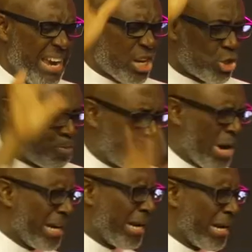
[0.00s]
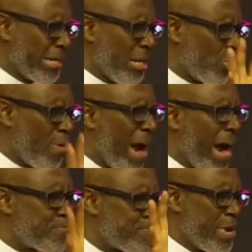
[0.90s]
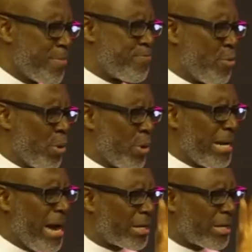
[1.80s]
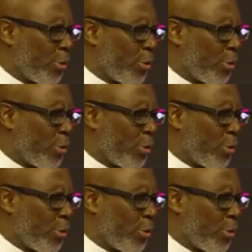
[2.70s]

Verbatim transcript: is bringing the right people that are